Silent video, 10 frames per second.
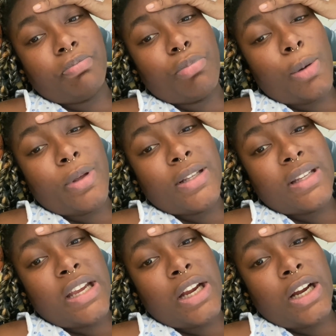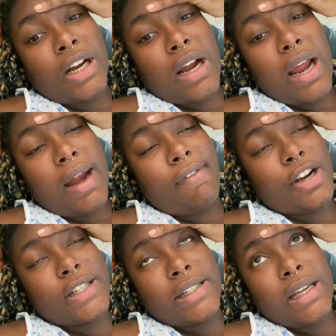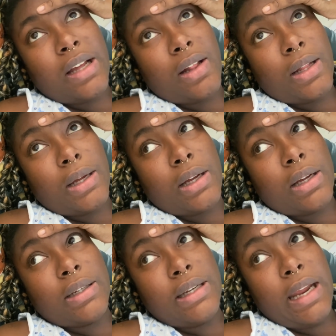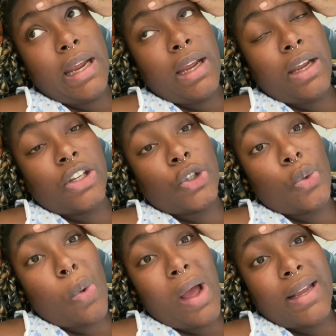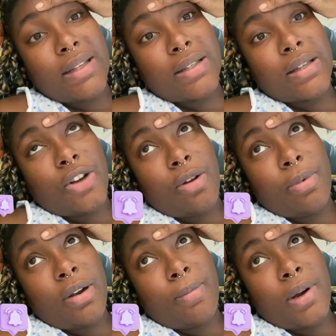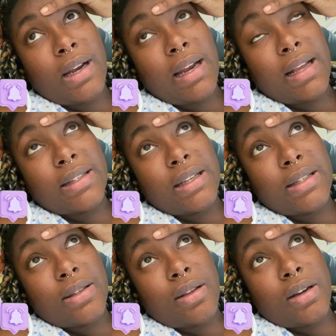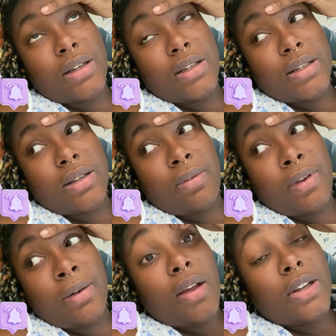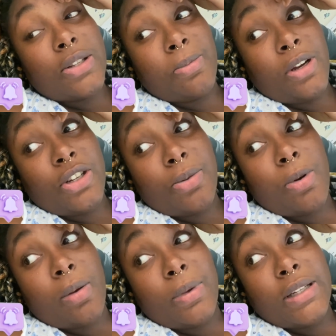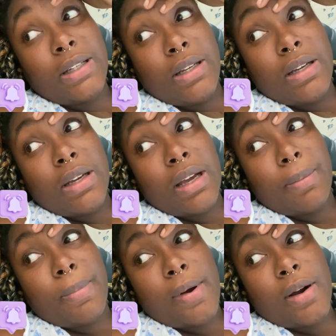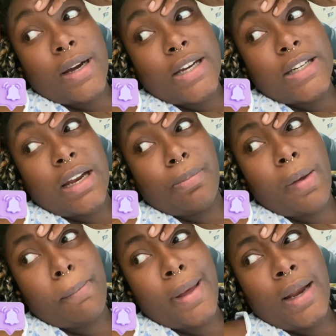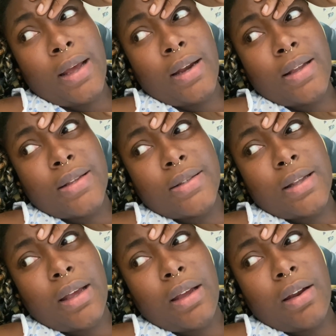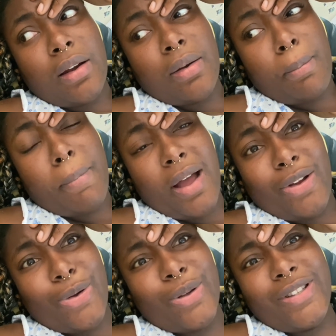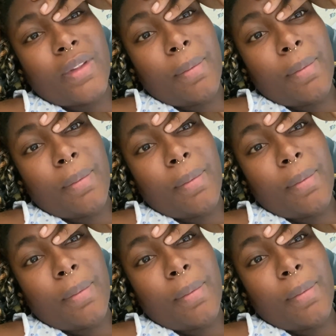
Mommy's here every single day twice, um, in the morning, like six thirty to seven. This morning she brought me tea and porridge and bananas and mangoes.